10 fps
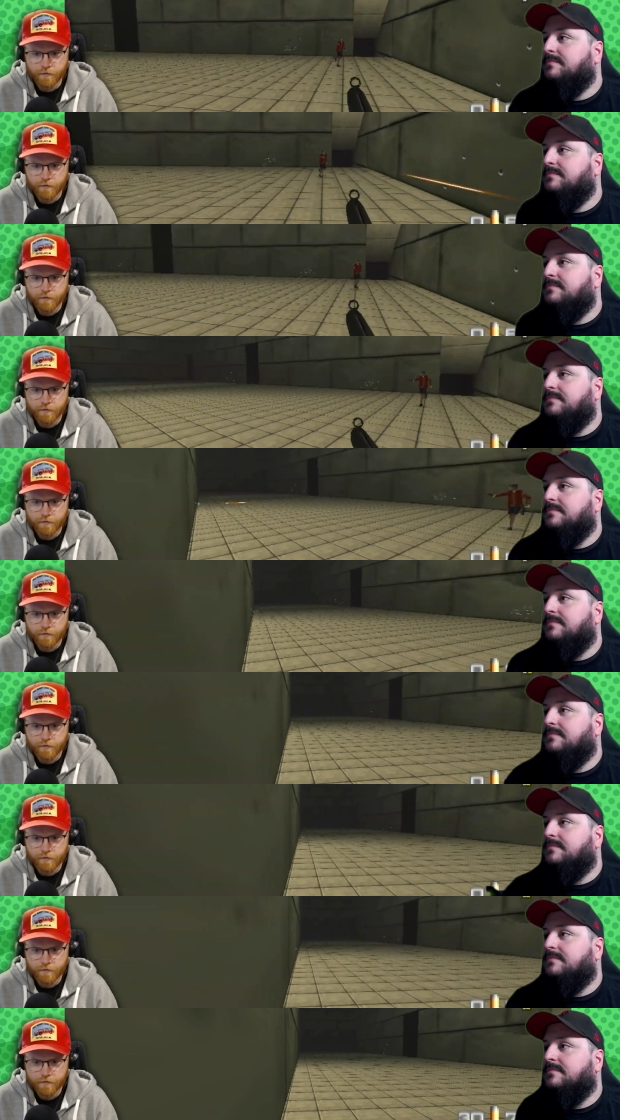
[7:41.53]

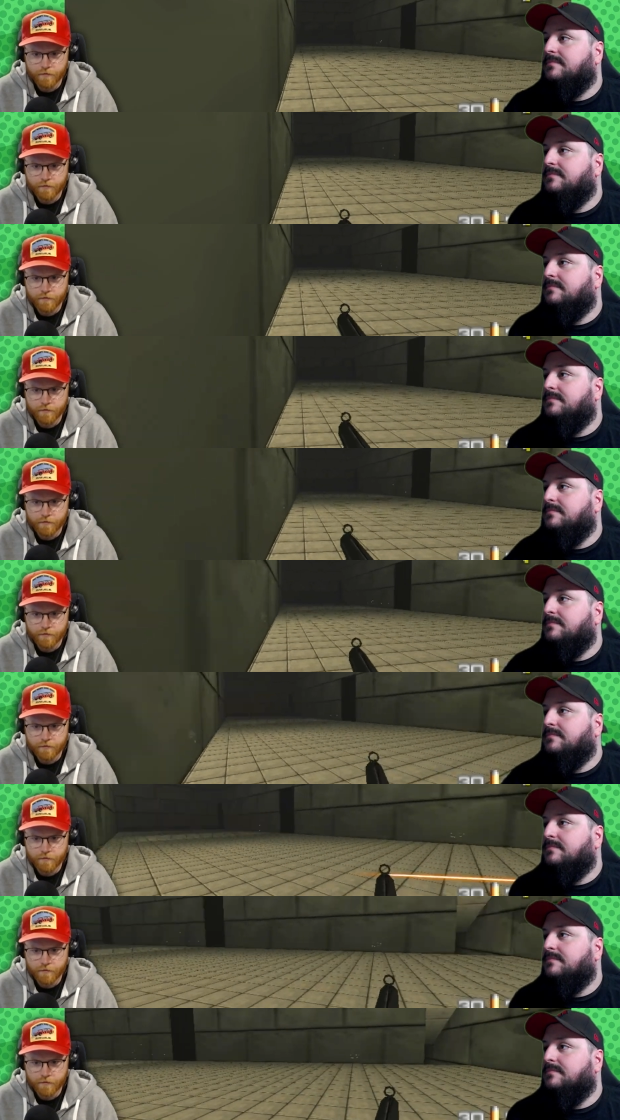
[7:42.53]

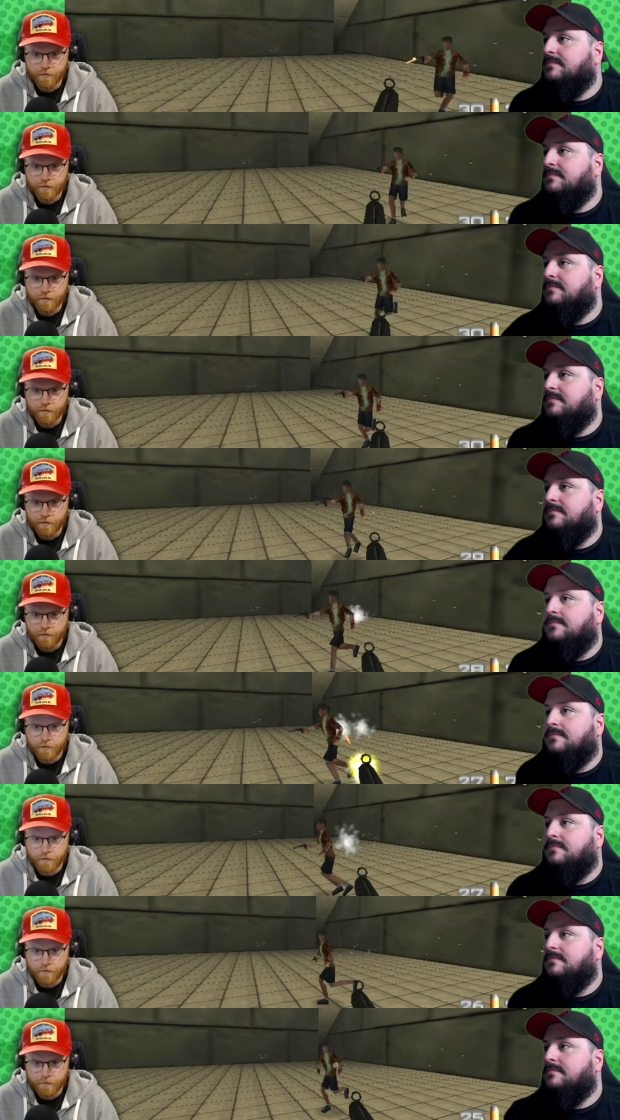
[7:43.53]

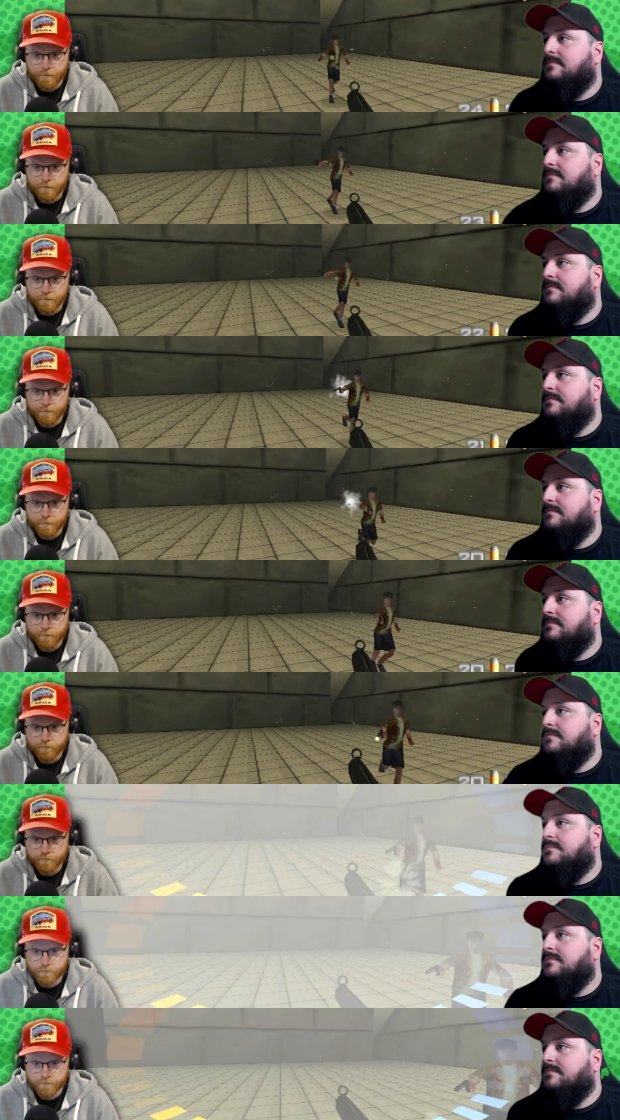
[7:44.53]

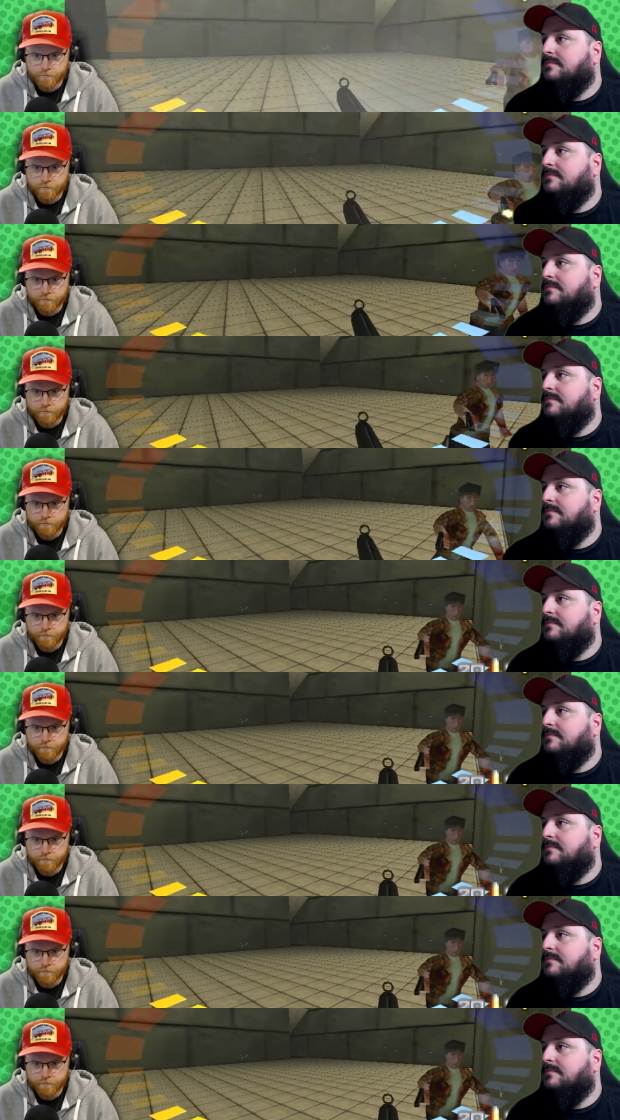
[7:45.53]
[no speech]